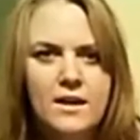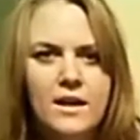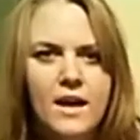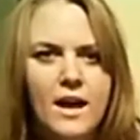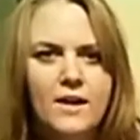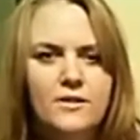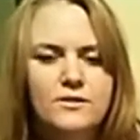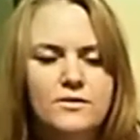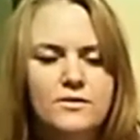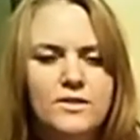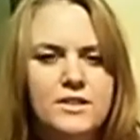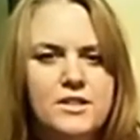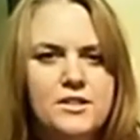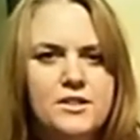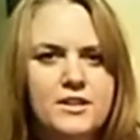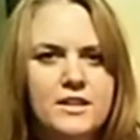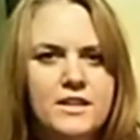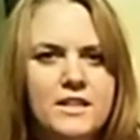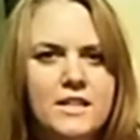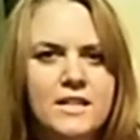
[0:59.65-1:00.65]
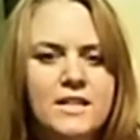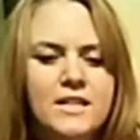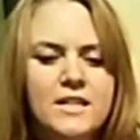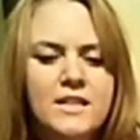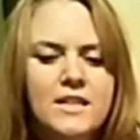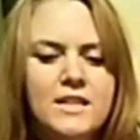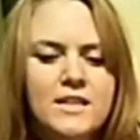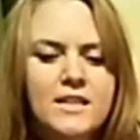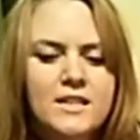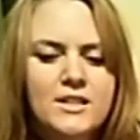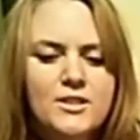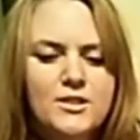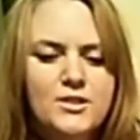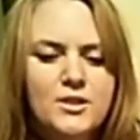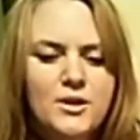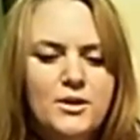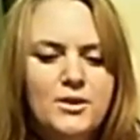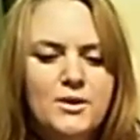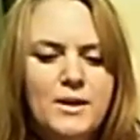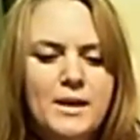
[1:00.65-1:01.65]
out in Ventura.
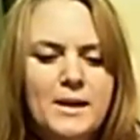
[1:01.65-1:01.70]
So